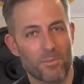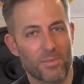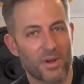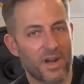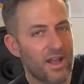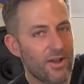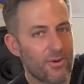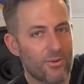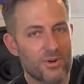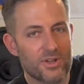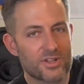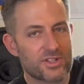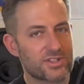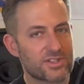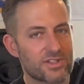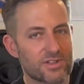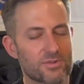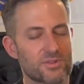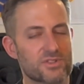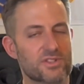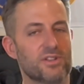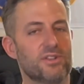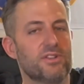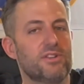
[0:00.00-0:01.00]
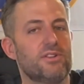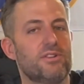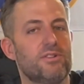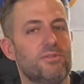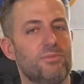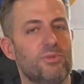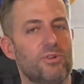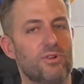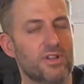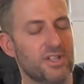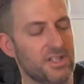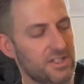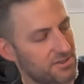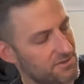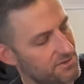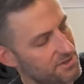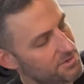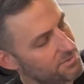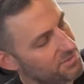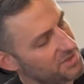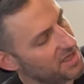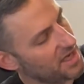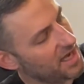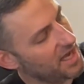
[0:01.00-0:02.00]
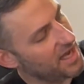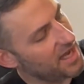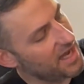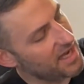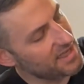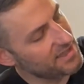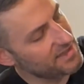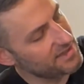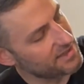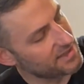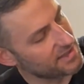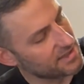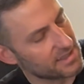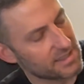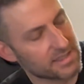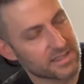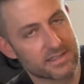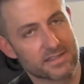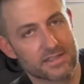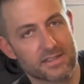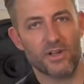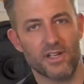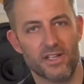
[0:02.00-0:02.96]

but I wish there was a little more history behind these